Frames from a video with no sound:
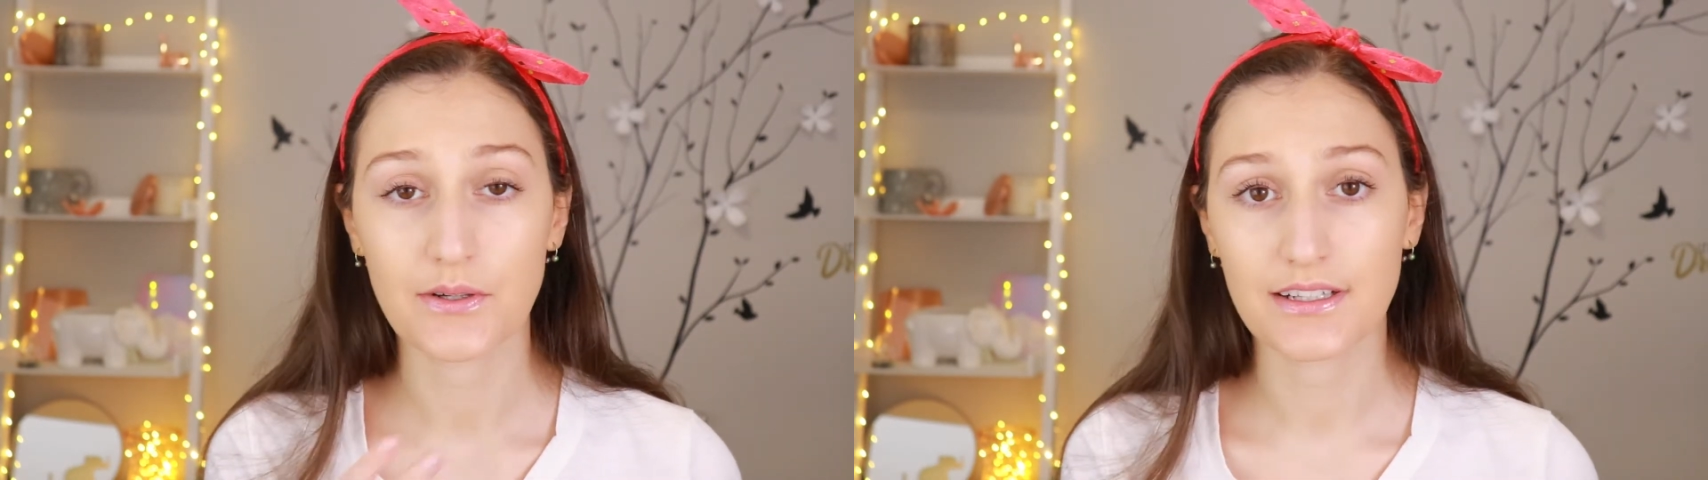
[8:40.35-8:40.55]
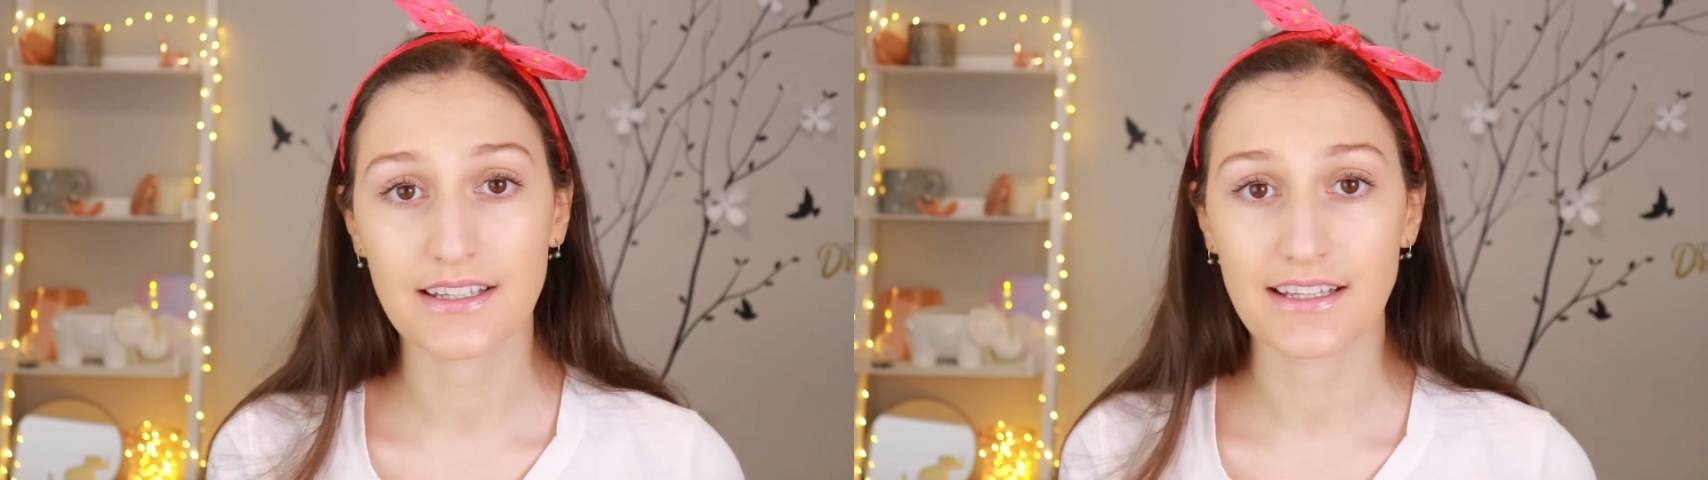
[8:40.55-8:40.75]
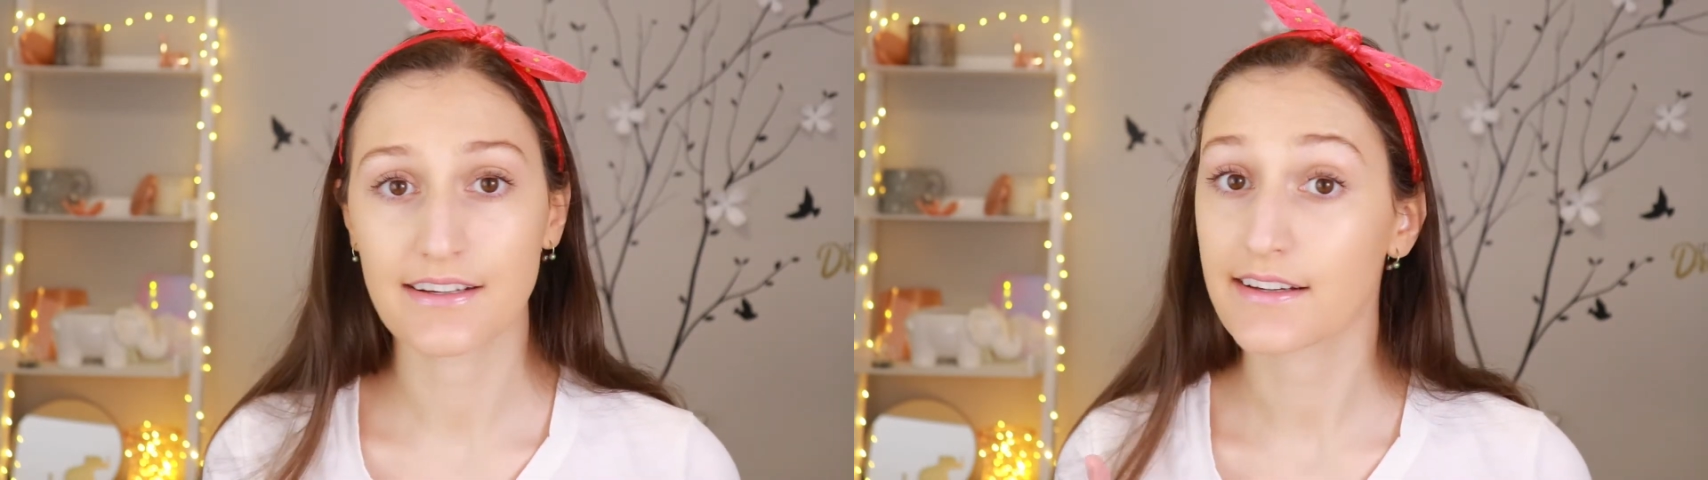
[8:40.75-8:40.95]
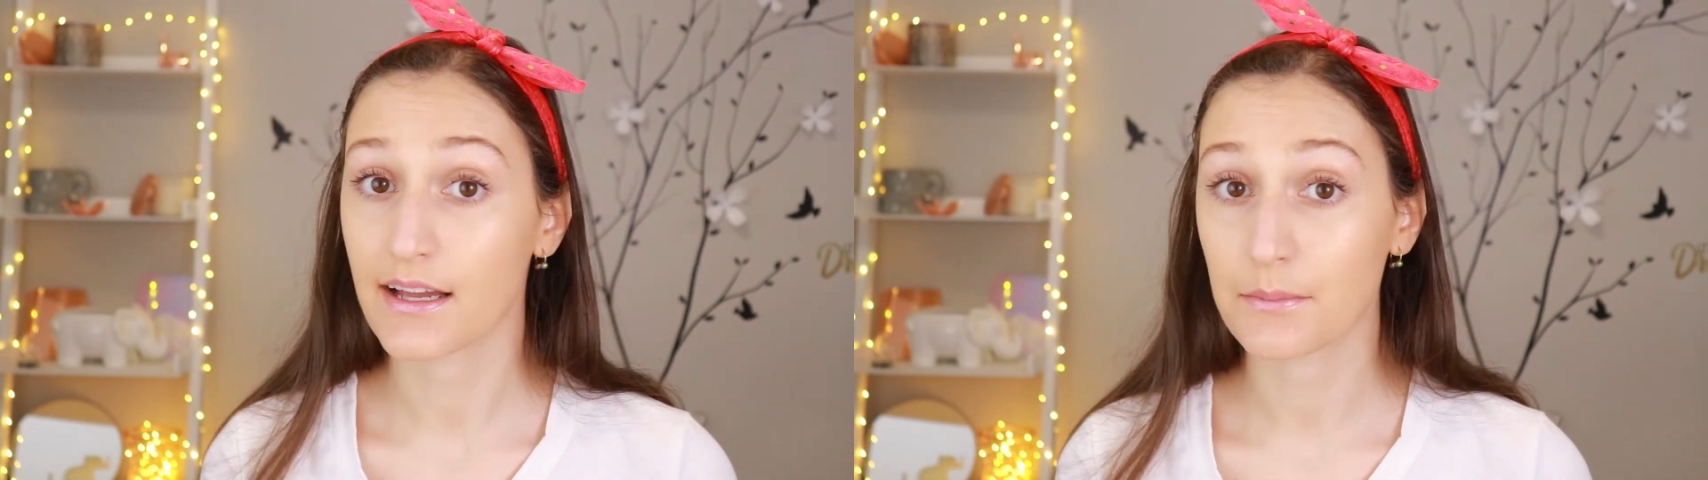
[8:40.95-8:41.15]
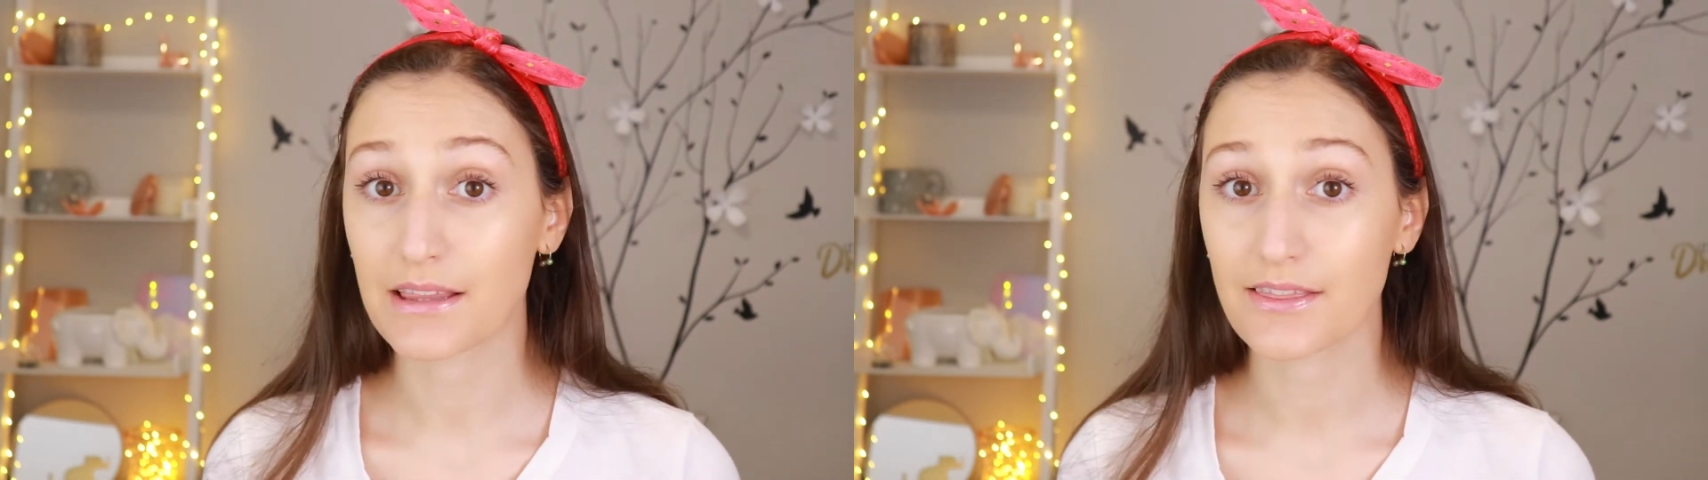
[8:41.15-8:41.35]
or glitter
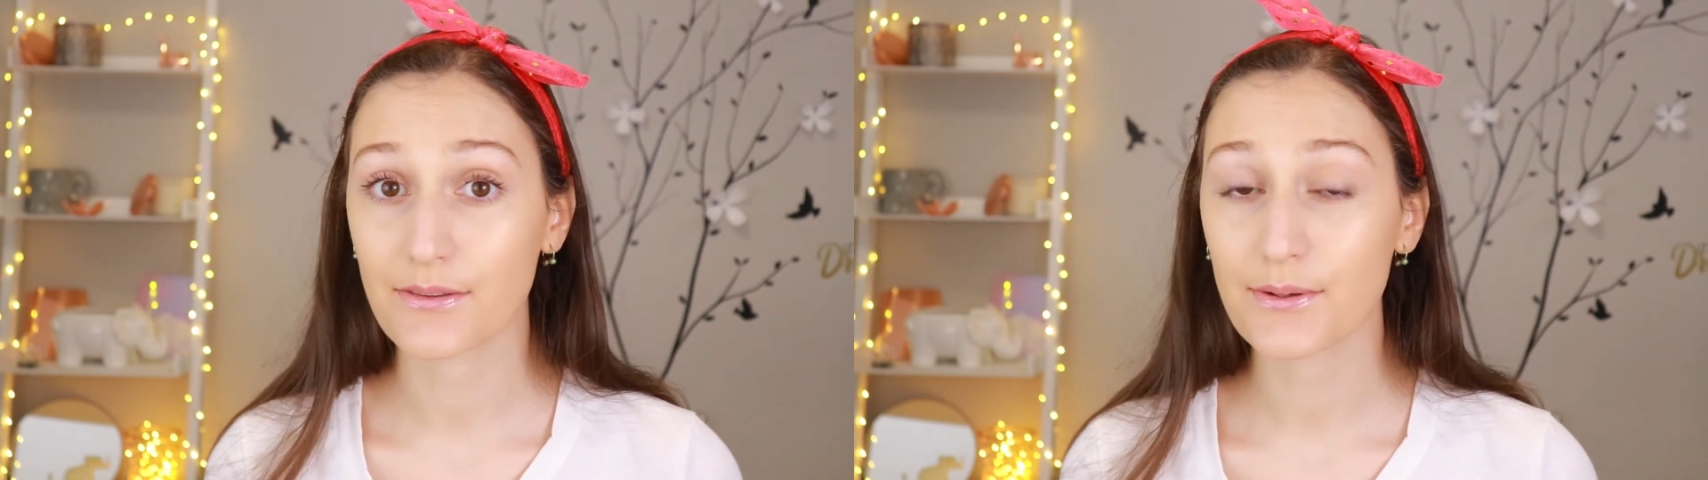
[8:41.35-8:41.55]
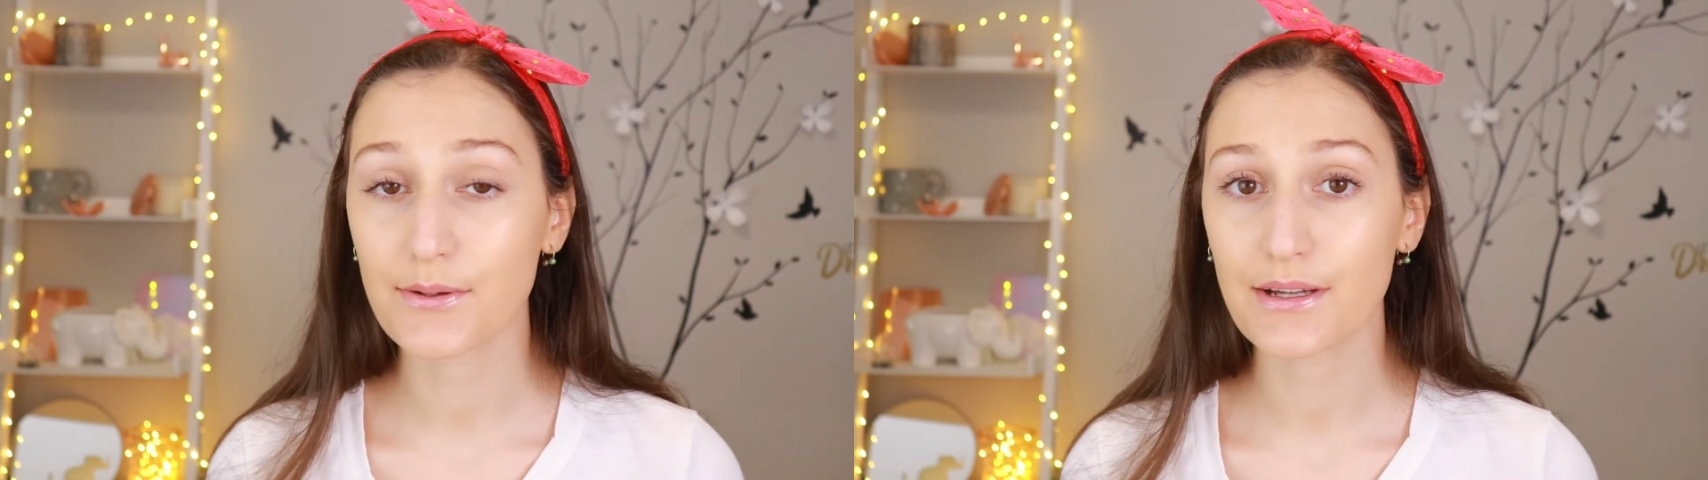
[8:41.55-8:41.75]
coming through.